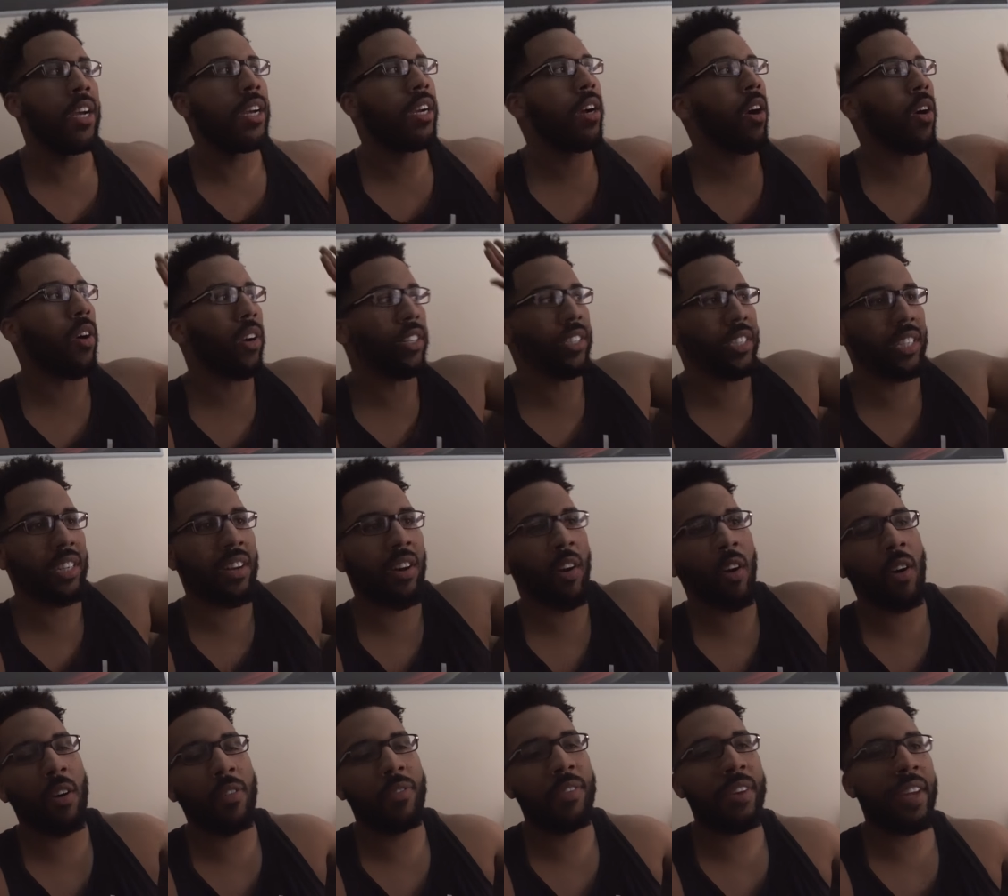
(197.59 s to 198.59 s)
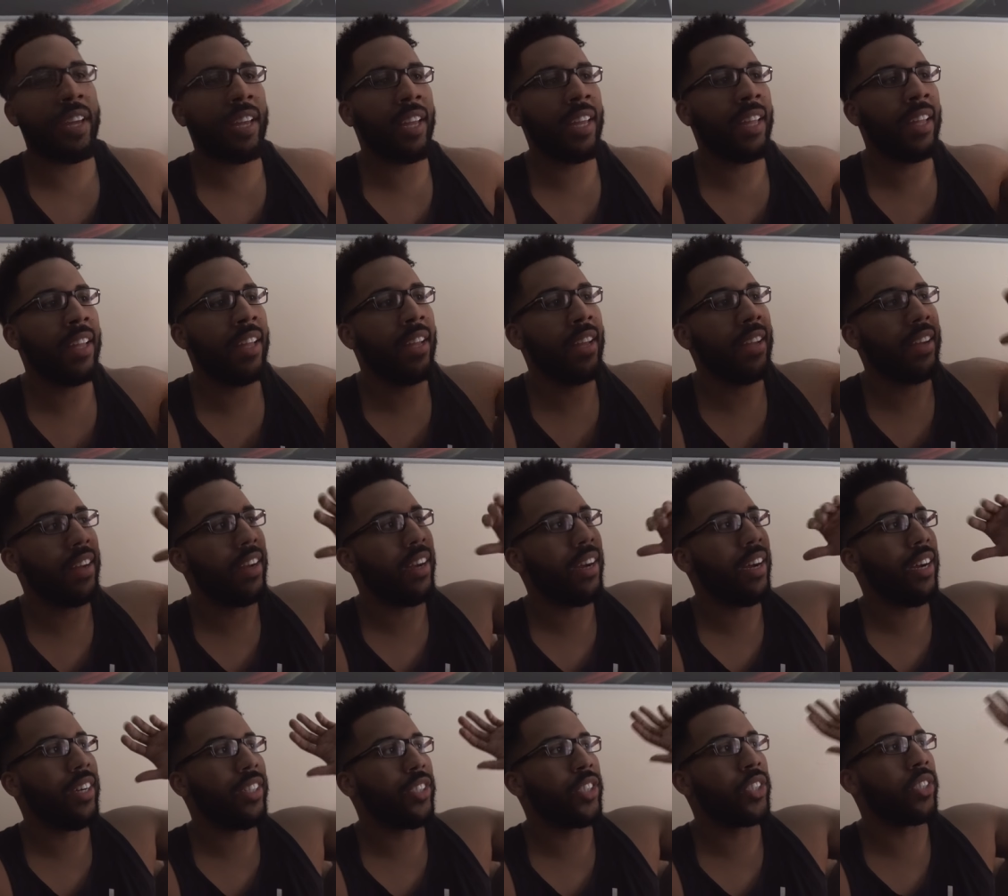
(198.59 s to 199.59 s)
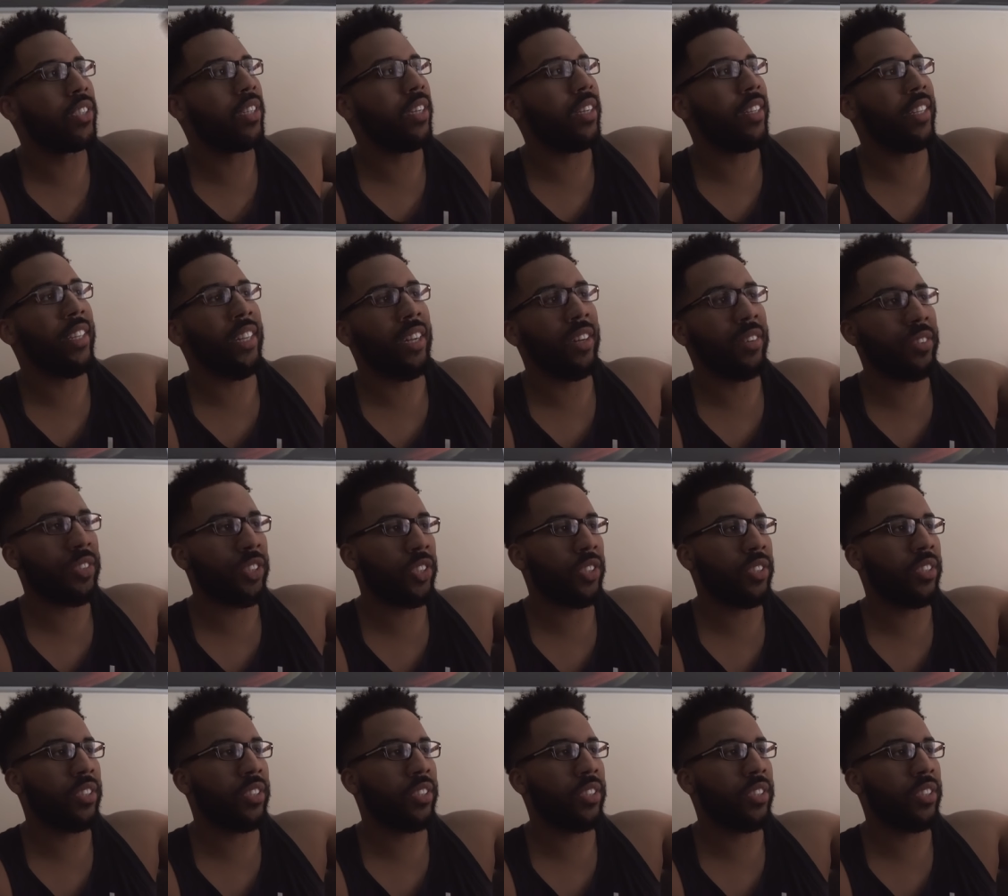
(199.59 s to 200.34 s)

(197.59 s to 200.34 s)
cars and coffee, uh, uh you know,